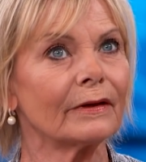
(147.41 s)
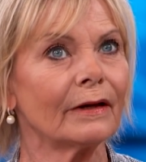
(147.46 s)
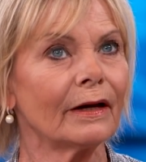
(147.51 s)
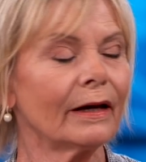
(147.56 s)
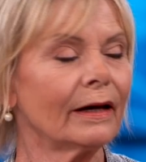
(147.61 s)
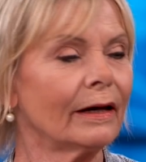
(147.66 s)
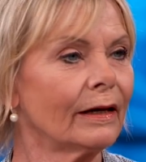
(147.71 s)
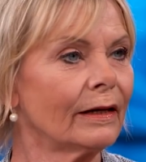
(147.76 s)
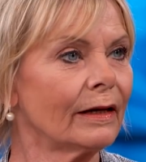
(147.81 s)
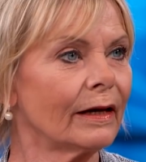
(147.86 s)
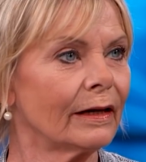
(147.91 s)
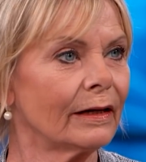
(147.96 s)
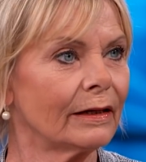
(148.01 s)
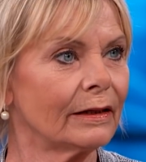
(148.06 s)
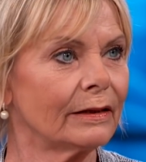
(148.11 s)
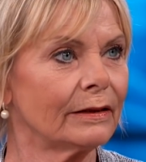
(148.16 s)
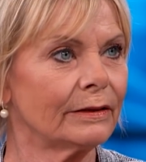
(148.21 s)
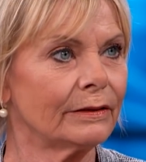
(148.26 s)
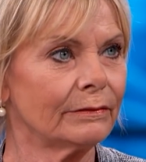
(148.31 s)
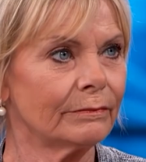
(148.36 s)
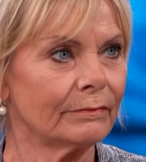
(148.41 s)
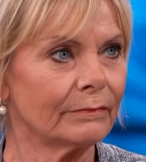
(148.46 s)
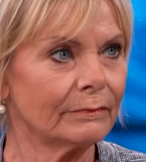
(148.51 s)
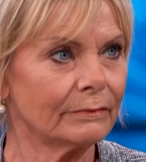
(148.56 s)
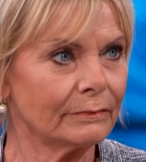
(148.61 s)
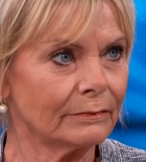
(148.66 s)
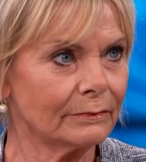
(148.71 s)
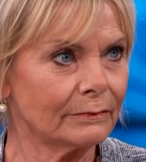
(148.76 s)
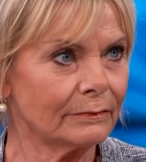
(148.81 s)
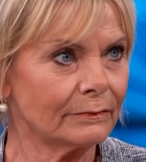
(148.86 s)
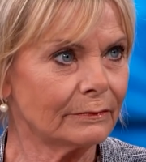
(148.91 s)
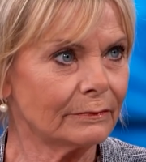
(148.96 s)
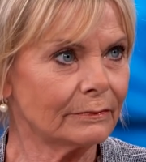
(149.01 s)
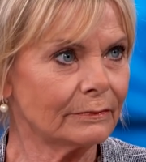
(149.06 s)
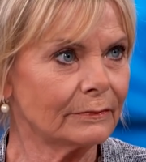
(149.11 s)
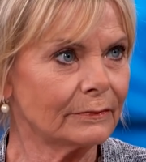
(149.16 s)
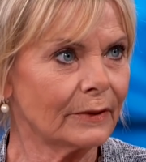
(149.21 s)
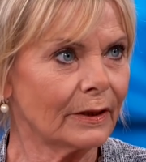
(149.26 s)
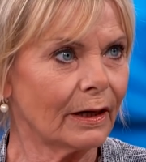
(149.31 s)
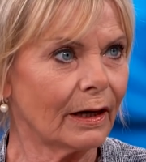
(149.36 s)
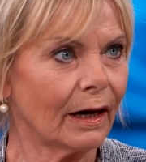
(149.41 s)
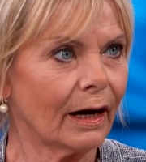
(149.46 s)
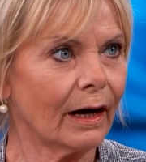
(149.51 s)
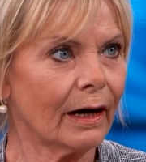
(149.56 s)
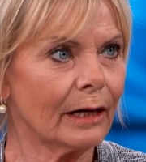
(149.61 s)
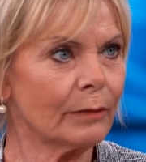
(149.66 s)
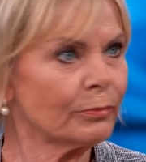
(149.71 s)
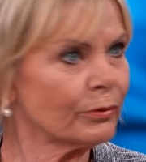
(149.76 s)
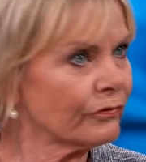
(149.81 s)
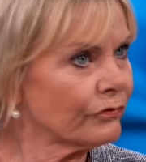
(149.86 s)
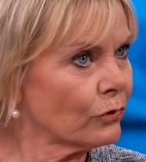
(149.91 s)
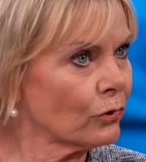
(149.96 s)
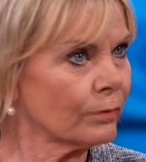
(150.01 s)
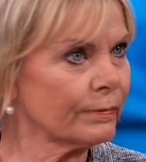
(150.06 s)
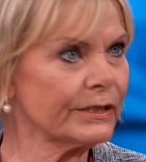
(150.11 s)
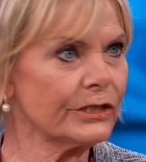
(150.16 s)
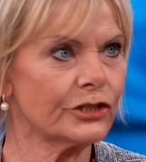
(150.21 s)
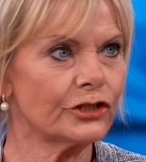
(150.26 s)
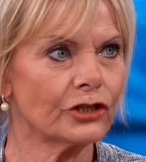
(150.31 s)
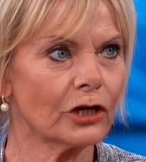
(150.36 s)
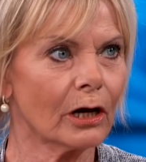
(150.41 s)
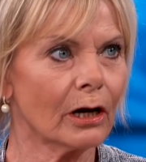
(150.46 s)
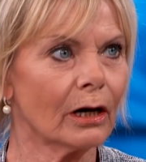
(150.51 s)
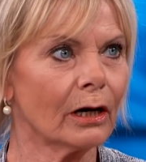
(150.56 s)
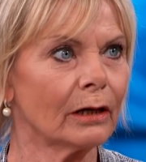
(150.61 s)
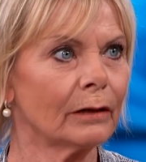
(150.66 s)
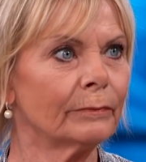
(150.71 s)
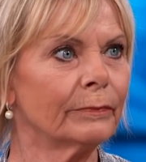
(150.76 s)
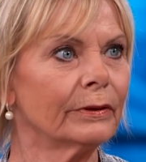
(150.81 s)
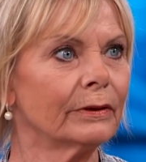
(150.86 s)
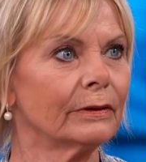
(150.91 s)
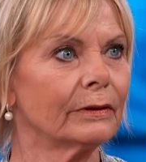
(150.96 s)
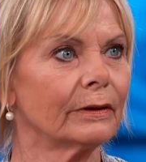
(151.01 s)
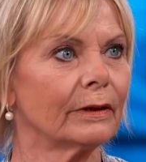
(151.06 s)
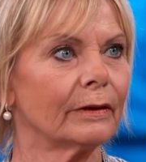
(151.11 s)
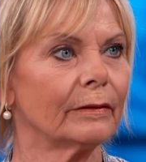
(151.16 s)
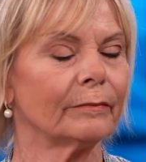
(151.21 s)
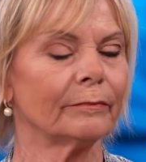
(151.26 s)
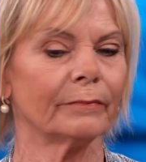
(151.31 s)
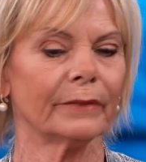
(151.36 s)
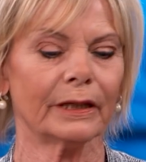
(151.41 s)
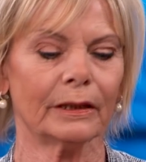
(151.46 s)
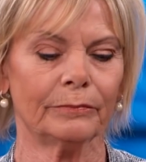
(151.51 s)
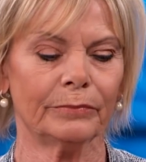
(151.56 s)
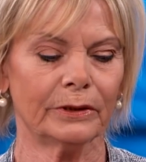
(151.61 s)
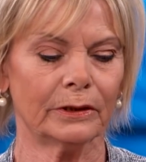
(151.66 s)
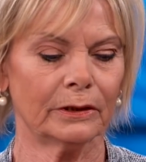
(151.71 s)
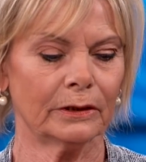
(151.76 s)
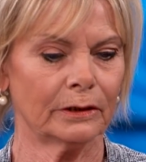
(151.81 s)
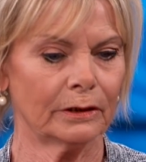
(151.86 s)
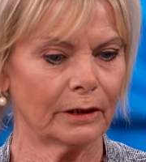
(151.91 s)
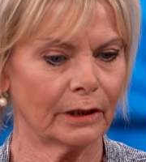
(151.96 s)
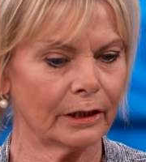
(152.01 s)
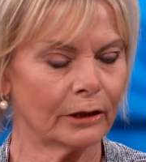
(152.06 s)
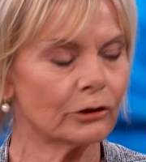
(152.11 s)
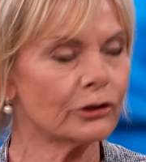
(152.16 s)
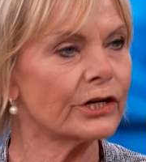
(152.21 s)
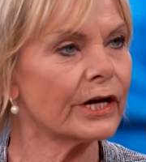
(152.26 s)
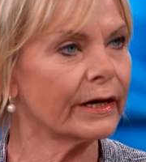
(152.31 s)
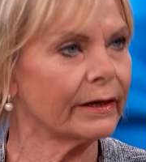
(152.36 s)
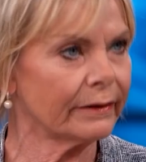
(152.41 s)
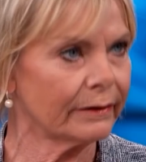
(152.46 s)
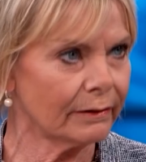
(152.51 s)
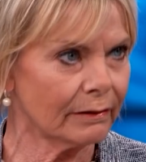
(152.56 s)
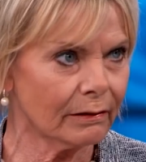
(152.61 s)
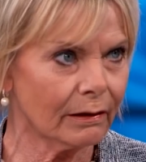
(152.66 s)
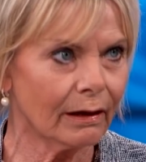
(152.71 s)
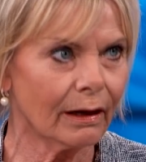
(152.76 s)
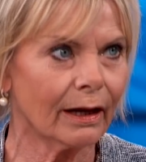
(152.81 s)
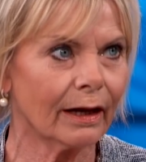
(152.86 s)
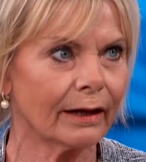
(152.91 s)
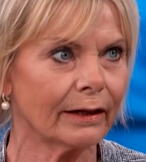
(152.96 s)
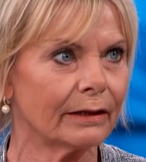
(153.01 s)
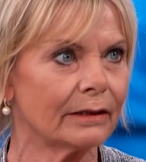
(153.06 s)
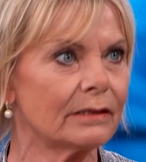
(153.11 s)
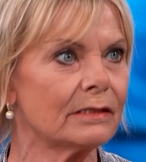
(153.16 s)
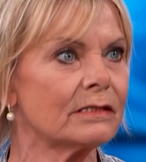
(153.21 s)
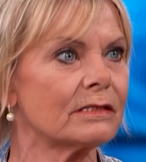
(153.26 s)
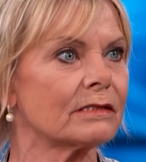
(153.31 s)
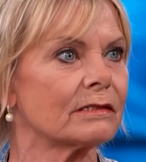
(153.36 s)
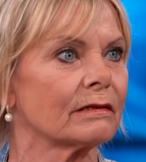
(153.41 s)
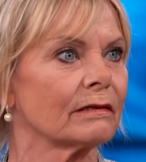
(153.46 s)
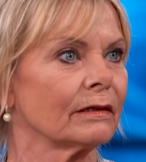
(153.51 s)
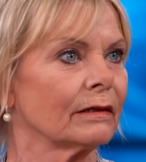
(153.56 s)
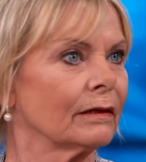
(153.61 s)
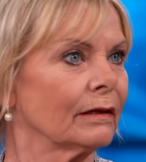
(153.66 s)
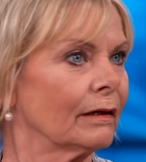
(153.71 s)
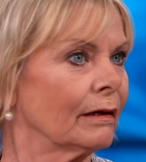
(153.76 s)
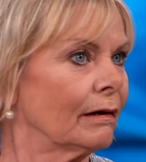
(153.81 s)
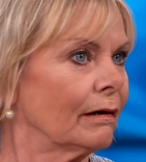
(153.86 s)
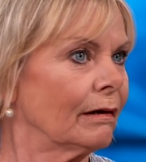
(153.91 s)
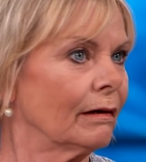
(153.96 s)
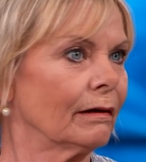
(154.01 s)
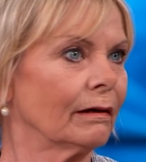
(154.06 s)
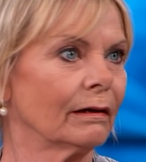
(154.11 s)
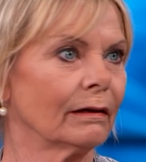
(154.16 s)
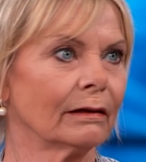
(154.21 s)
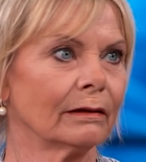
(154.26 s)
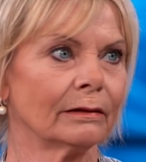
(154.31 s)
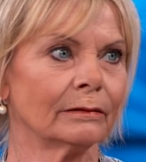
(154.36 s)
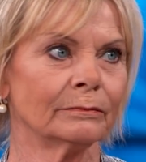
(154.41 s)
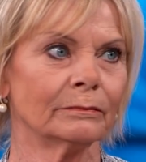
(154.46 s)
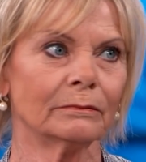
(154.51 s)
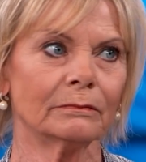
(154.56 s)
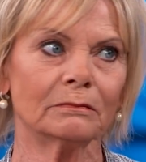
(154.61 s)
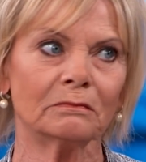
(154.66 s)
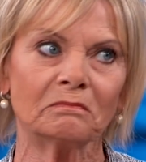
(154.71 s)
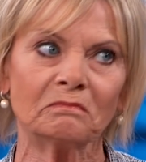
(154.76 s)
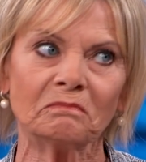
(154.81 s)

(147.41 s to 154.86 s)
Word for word: had a high performance job, maybe entertaining clients, um,